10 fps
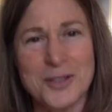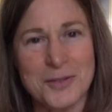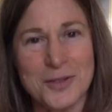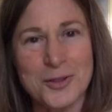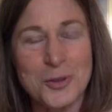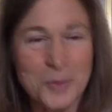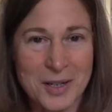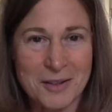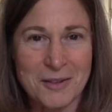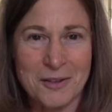of
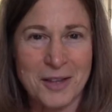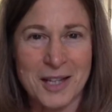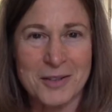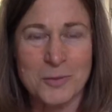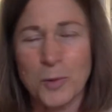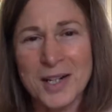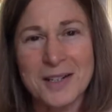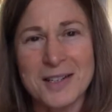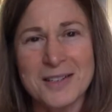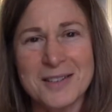assuming that
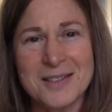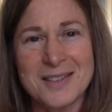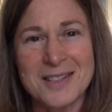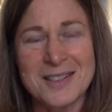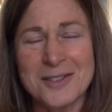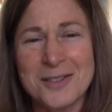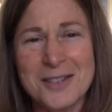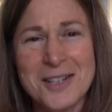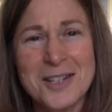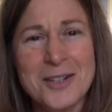whiteness is
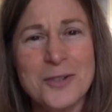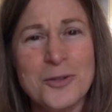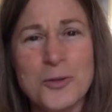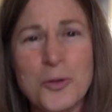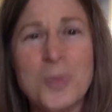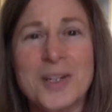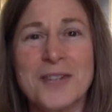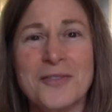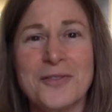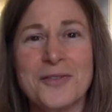
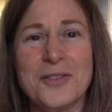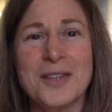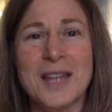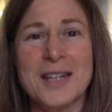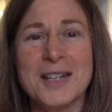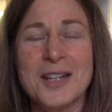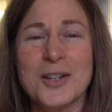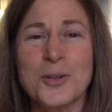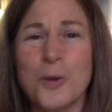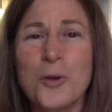normative, that
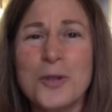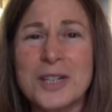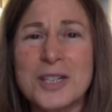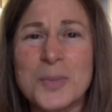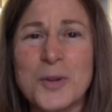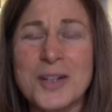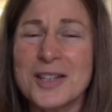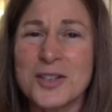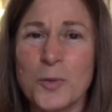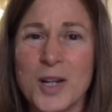your own experience
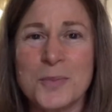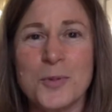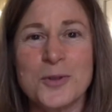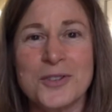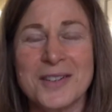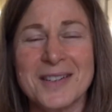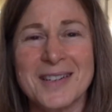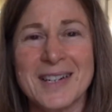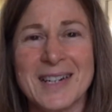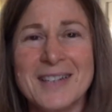as a white
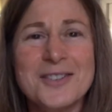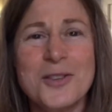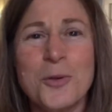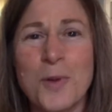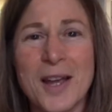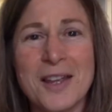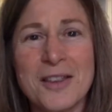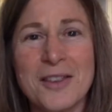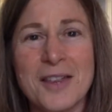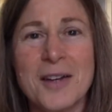person is the
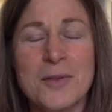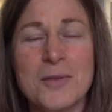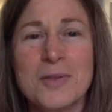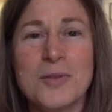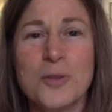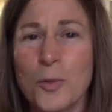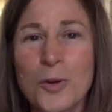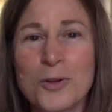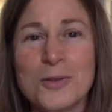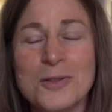way that the
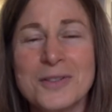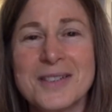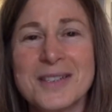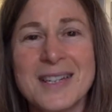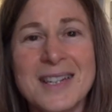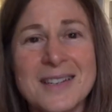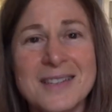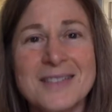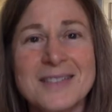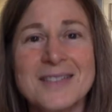world
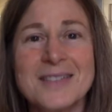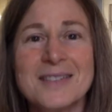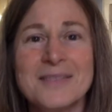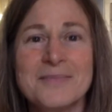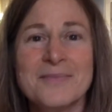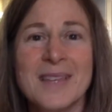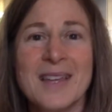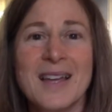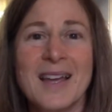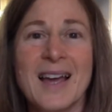is.
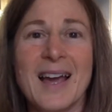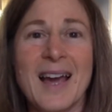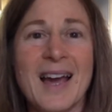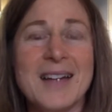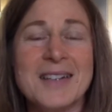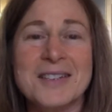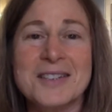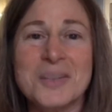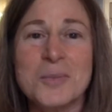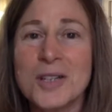And
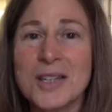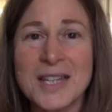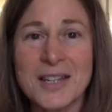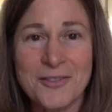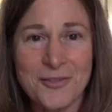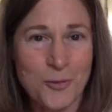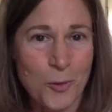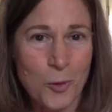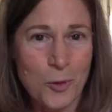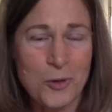similarly
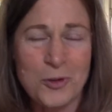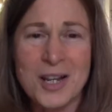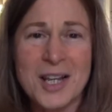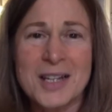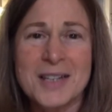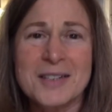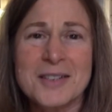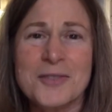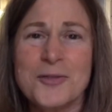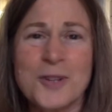for
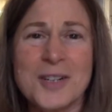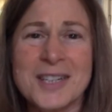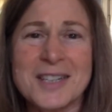confronting